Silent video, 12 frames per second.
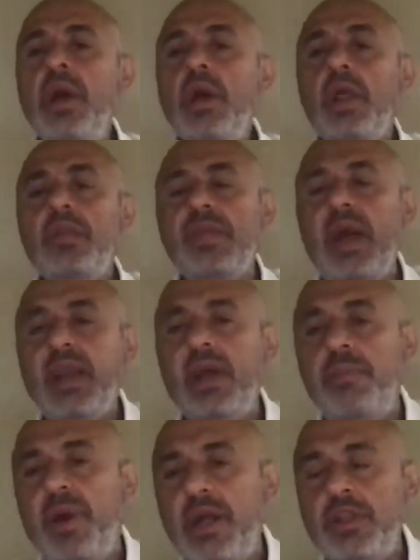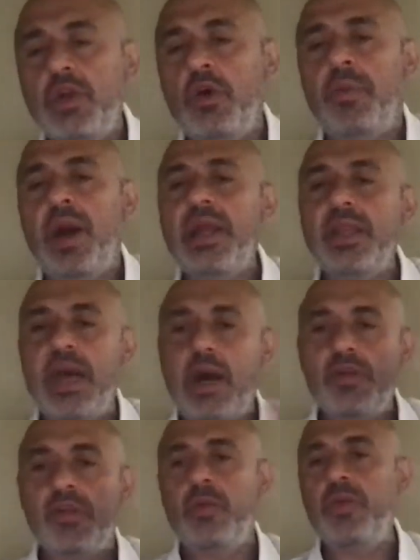Let's talk about Joe Biden, how
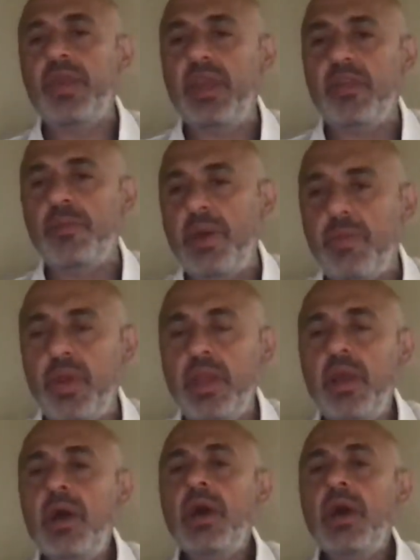he's losing his memory.